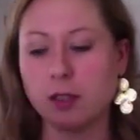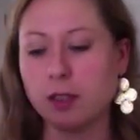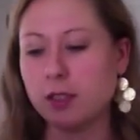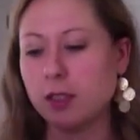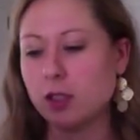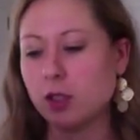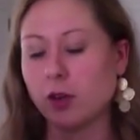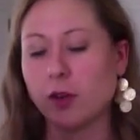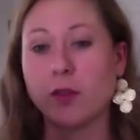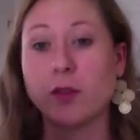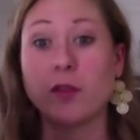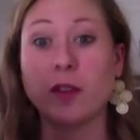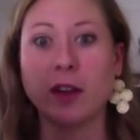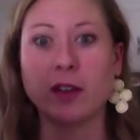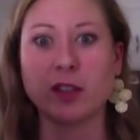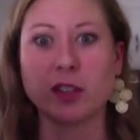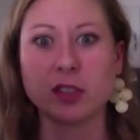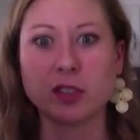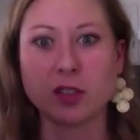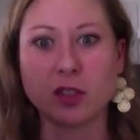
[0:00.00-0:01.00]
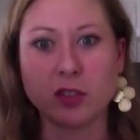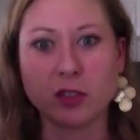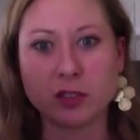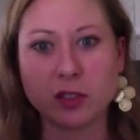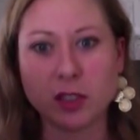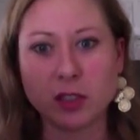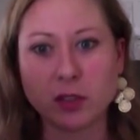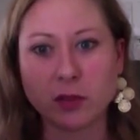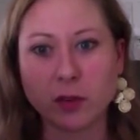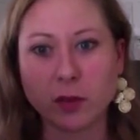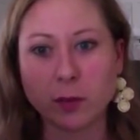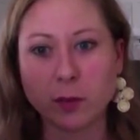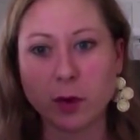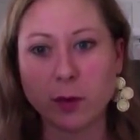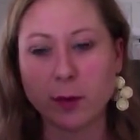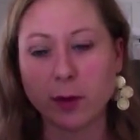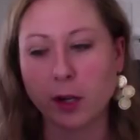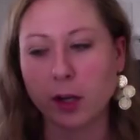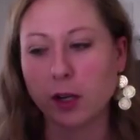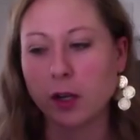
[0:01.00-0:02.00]
This is our favorite salsa. It's from
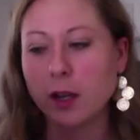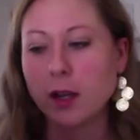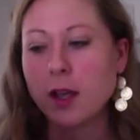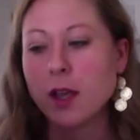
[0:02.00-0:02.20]
Walmart,